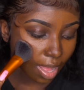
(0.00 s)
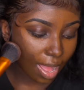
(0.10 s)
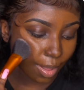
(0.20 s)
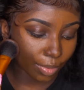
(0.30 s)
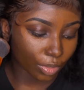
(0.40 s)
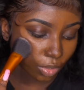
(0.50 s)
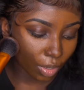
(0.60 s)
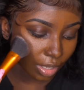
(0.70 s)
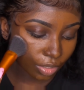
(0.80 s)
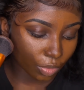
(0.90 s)
I was
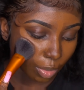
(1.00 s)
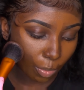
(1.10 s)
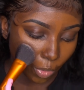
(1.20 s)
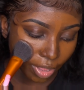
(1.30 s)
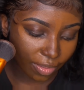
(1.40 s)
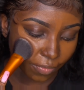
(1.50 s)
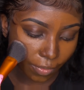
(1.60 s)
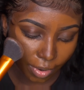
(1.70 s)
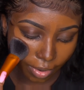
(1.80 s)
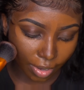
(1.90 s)
talking to a boy
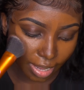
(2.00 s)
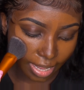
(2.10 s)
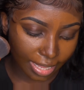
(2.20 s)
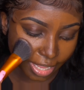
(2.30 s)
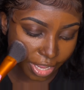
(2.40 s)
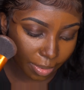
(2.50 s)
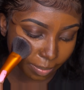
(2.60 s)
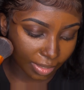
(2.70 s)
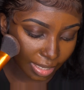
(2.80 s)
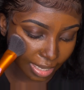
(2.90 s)
for a year
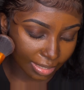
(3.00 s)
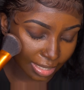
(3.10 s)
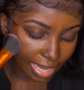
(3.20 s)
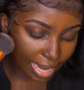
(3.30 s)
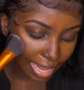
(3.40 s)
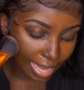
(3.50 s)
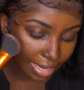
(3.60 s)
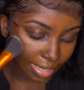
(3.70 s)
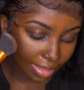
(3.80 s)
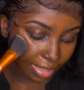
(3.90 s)
plus and I
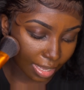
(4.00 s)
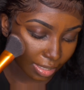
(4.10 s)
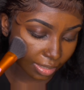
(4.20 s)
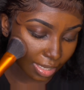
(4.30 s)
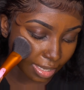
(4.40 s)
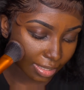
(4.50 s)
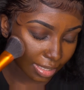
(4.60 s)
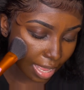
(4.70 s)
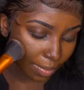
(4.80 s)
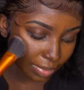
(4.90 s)
ended things because
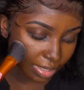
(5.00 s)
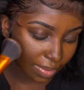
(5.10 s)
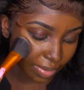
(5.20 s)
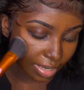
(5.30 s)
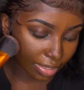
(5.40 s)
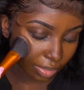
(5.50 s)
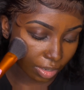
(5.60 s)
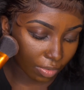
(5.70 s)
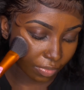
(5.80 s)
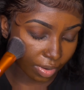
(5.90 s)
I was never his
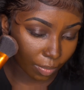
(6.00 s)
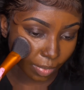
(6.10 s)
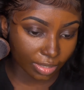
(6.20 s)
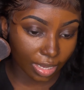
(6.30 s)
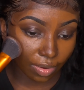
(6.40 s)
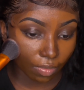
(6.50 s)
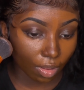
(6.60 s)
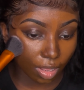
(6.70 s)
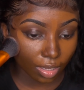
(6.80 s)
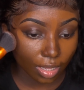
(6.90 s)
girlfriend. Was I
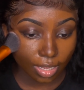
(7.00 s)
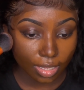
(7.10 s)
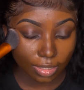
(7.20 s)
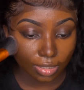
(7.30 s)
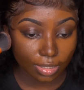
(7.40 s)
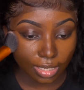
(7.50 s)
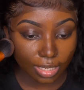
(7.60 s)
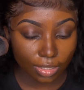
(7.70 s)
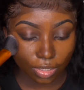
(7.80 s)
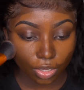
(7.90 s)
wrong?
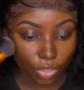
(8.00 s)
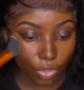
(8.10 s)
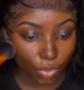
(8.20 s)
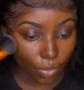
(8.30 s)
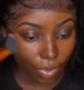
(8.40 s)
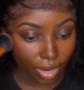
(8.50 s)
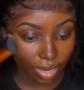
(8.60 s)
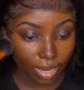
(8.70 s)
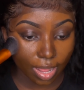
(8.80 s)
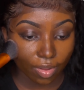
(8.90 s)
Sis, you are
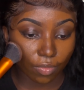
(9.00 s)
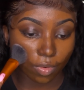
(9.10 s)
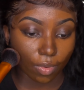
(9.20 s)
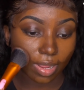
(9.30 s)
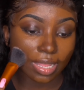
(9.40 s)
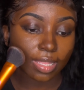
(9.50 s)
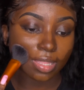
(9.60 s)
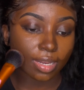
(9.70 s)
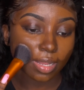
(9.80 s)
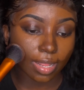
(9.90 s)
not wrong. At the end
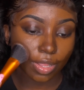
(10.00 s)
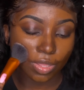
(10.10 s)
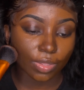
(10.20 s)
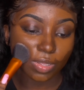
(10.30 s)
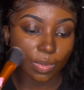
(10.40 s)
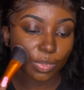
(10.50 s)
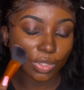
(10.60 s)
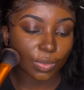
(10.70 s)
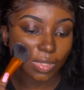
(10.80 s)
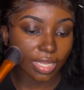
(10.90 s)
of the day, you did what
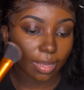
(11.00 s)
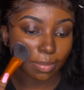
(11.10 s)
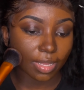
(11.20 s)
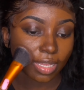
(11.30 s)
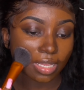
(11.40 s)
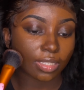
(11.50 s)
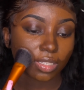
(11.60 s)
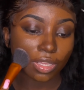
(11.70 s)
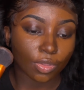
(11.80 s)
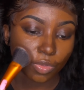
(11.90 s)
you did because
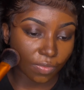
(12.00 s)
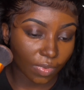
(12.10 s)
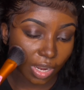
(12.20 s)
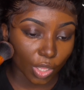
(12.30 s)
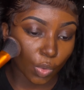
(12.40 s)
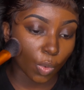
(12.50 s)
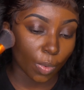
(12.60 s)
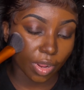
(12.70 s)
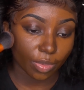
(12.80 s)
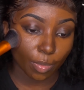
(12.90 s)
you felt like you were
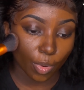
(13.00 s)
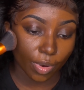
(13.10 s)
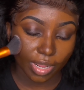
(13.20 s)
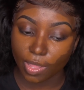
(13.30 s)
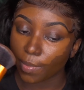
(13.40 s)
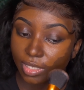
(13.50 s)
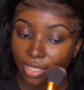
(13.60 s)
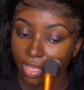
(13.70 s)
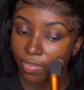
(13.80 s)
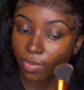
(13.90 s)
worth more and he wasn't
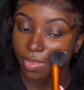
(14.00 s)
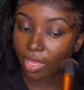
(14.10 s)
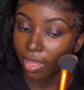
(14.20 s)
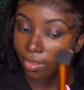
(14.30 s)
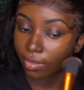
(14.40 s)
giving you that.